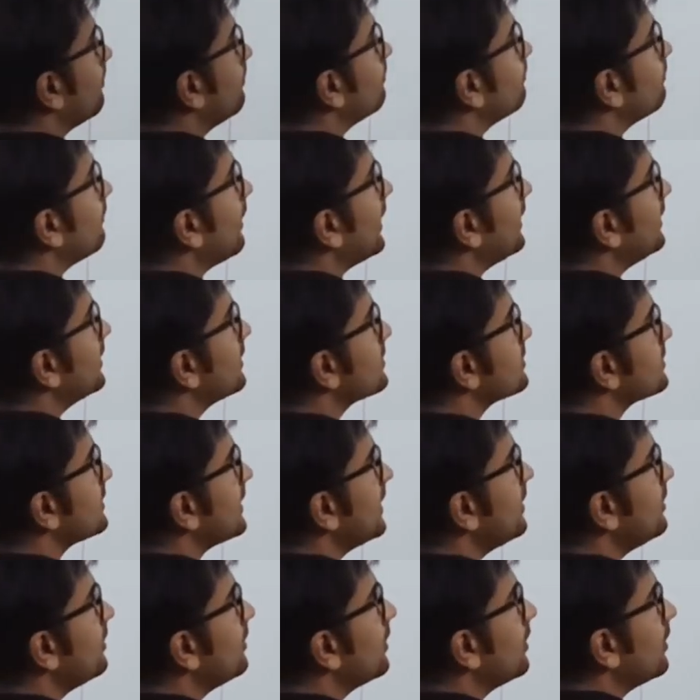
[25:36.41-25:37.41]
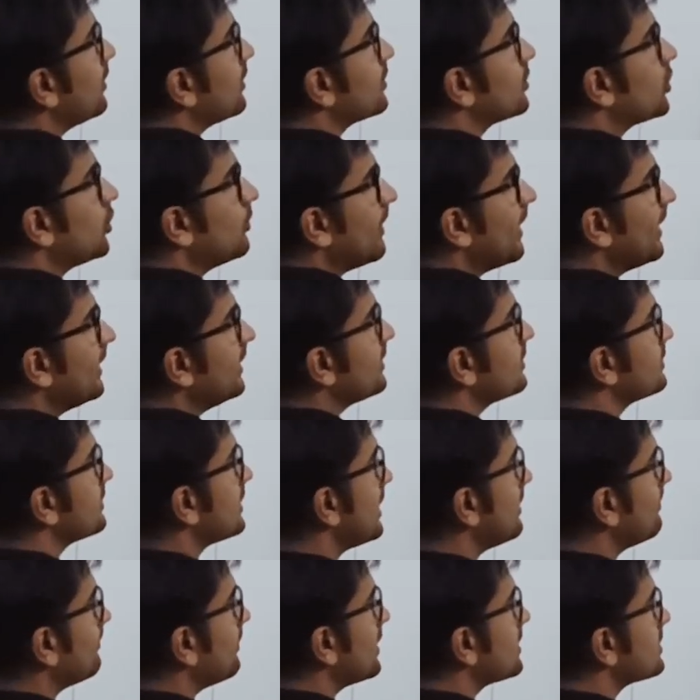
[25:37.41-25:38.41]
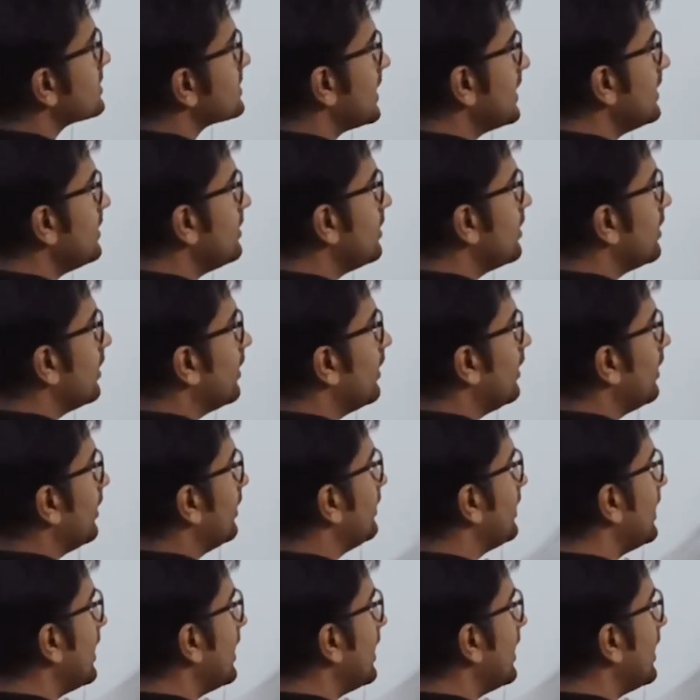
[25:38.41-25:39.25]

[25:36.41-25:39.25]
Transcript: Minus 10. So minus 10 plus 10,